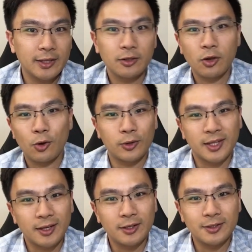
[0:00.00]

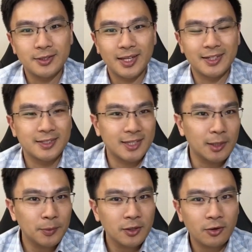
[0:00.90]
hotels, and statement
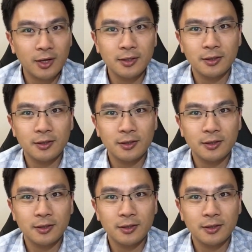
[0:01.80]
credit.